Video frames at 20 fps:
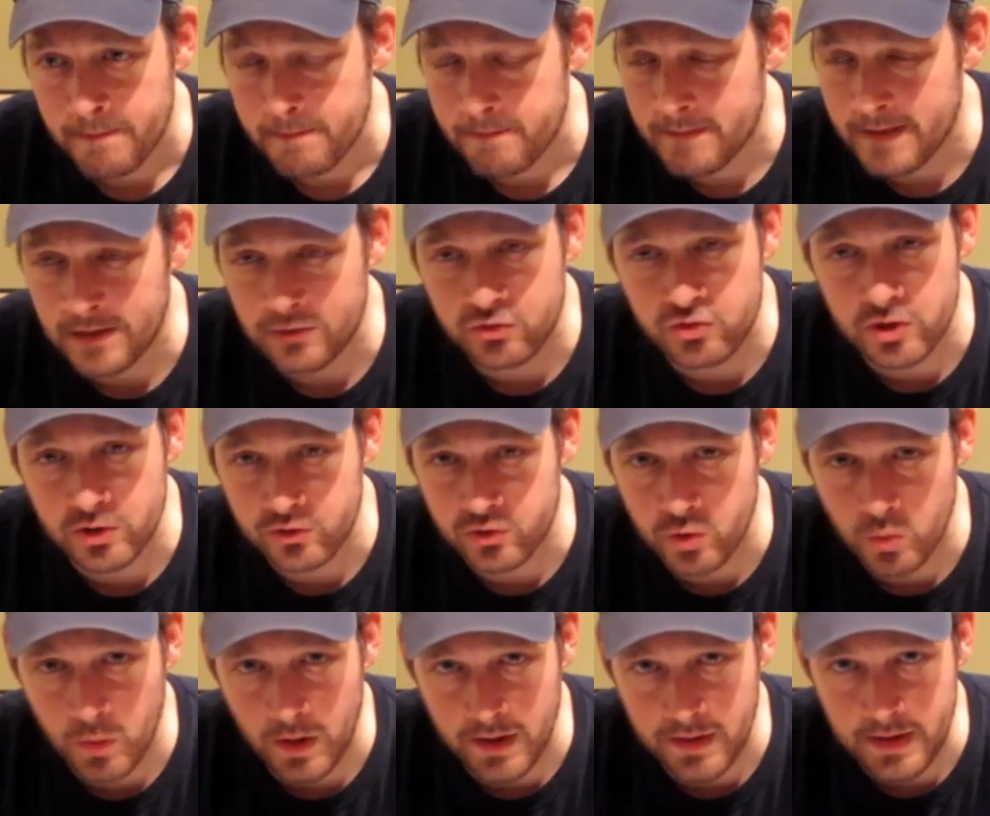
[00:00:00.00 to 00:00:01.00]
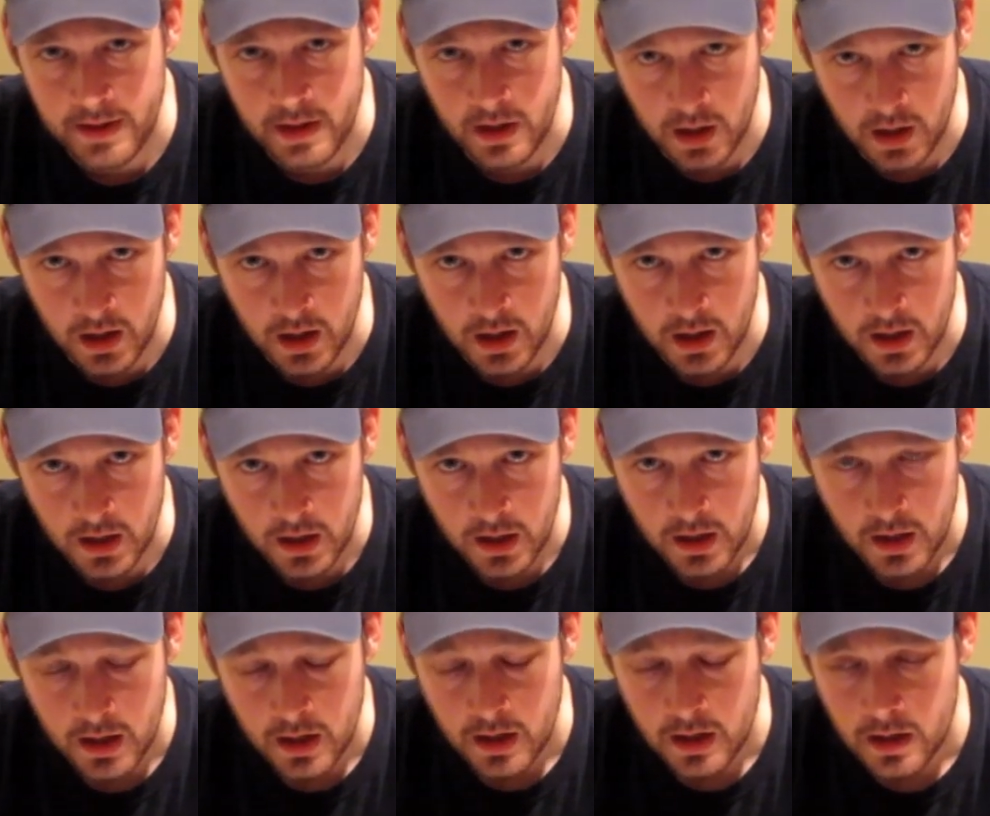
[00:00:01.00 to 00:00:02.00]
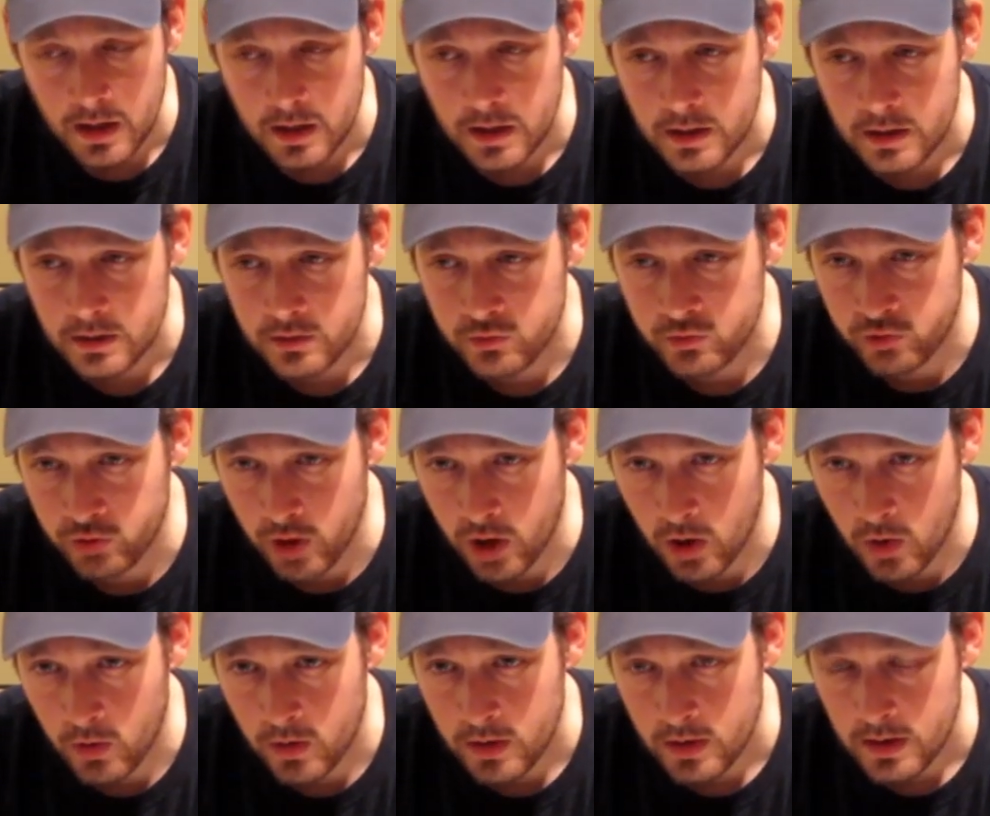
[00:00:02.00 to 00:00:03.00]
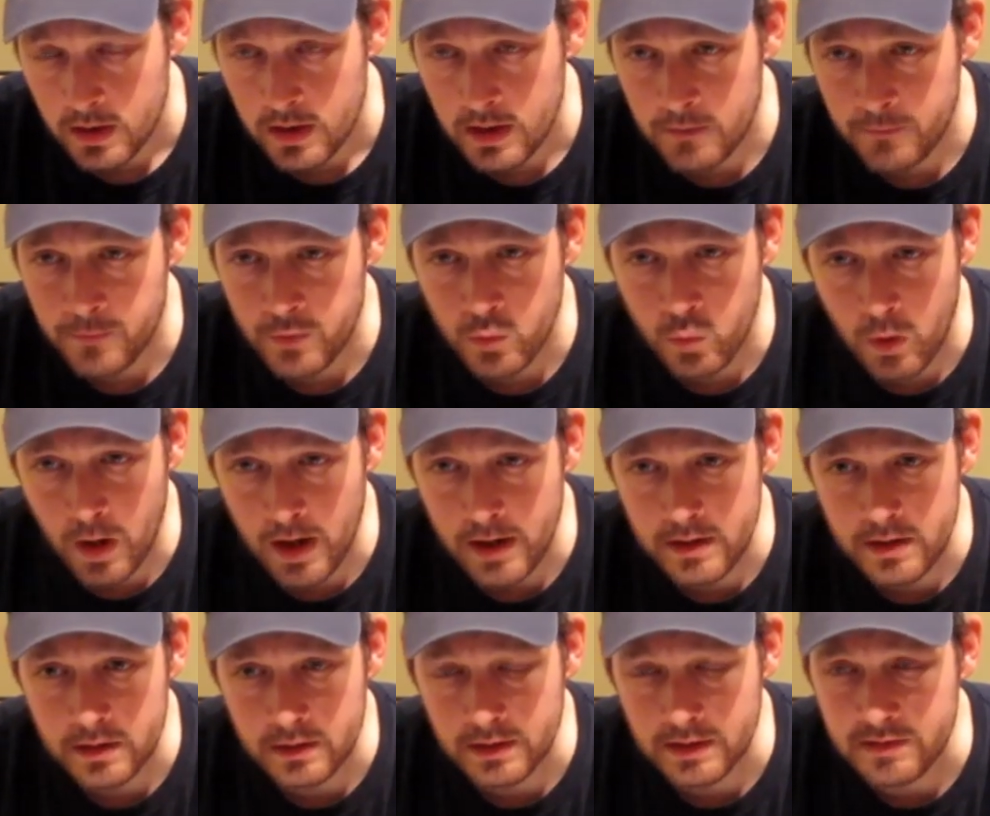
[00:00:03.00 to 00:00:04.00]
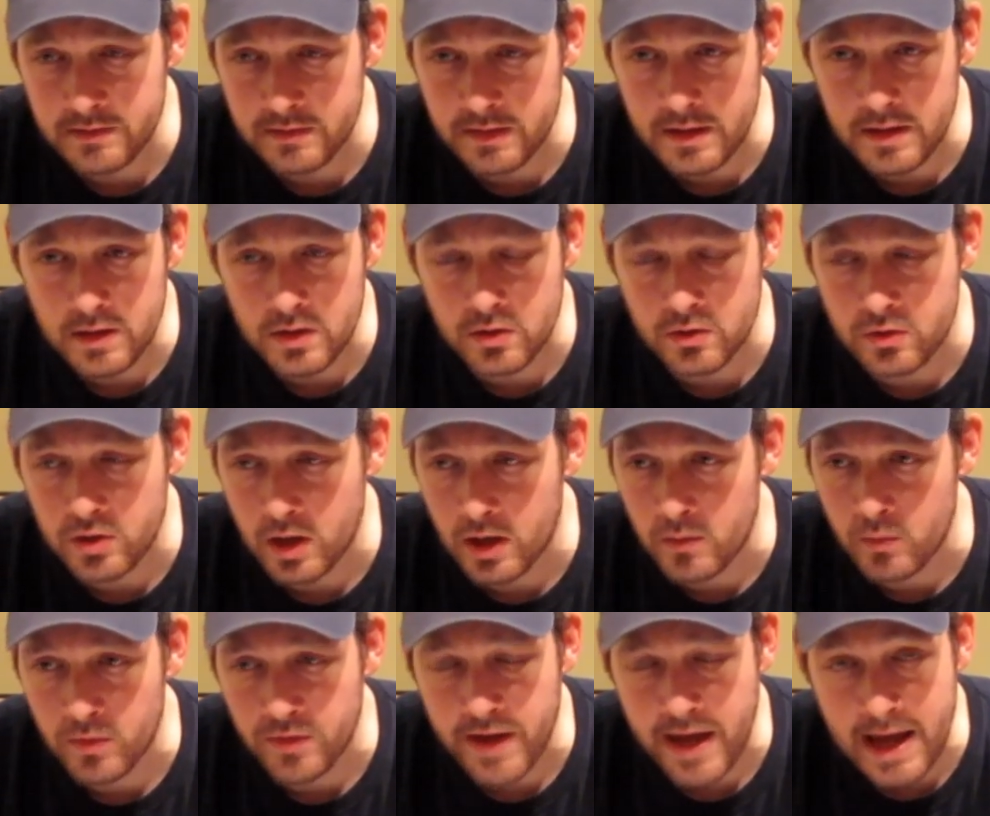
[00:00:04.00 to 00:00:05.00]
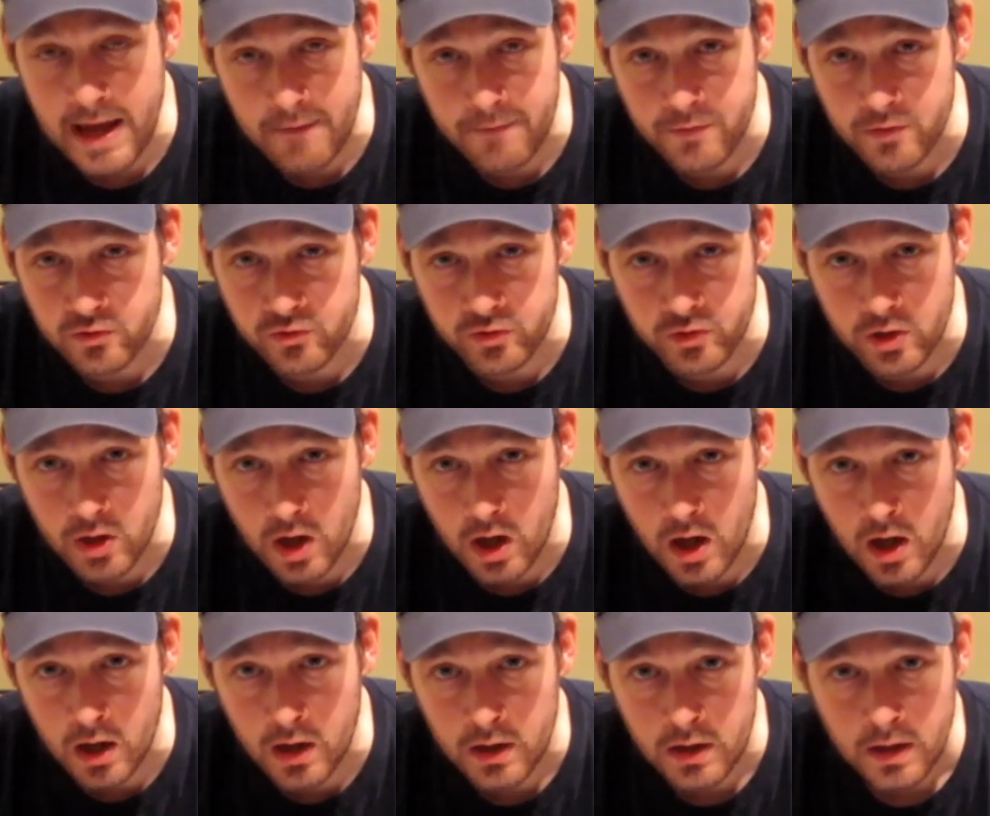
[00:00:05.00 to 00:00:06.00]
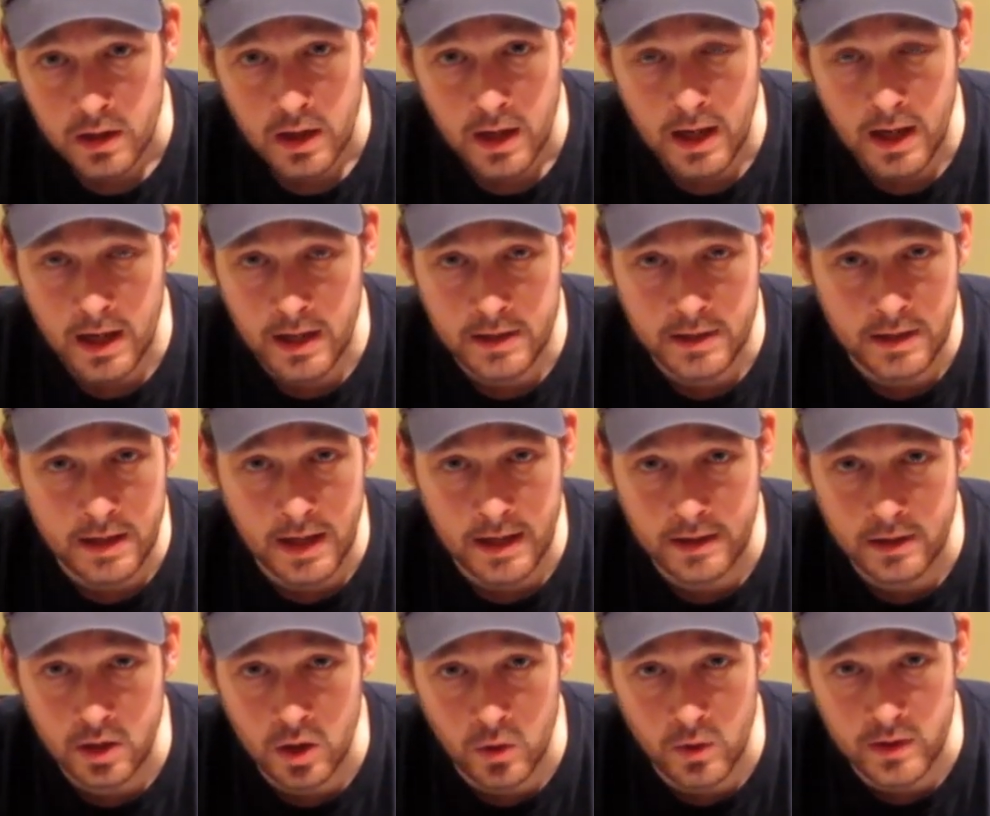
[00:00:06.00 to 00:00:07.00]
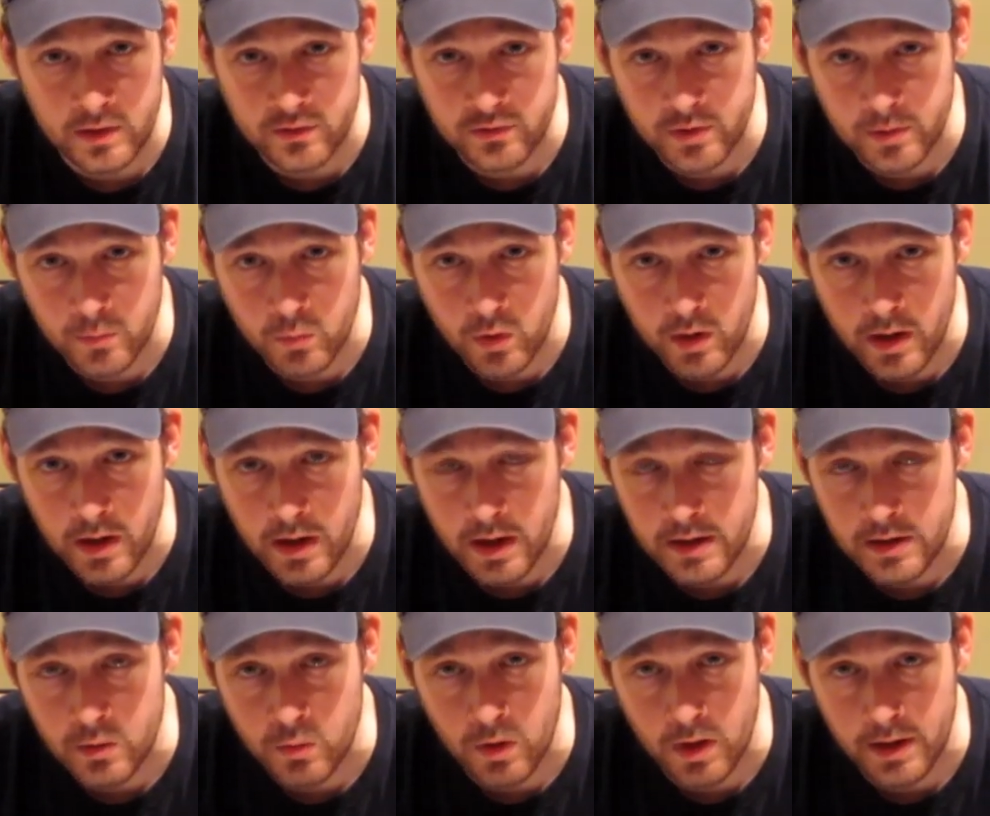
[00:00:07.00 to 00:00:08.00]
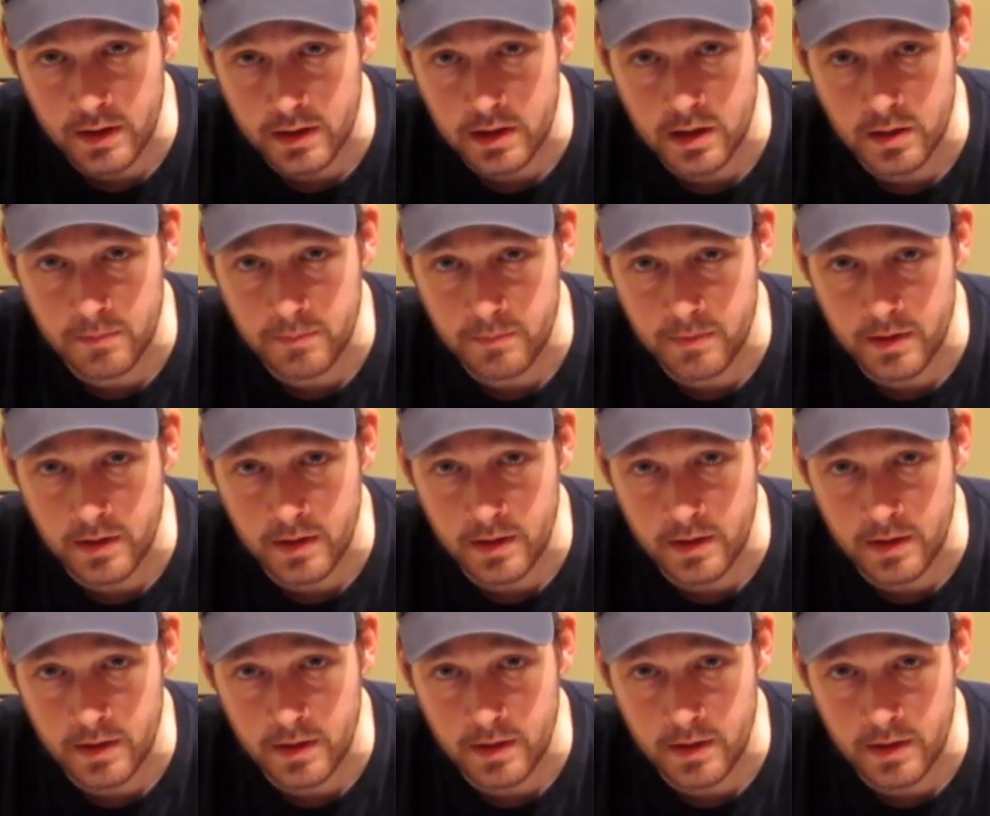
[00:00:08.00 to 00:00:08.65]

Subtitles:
That's just the way they are. So if you want, let's say you're done with half your cigar and you got to go in somewhere and you want to come,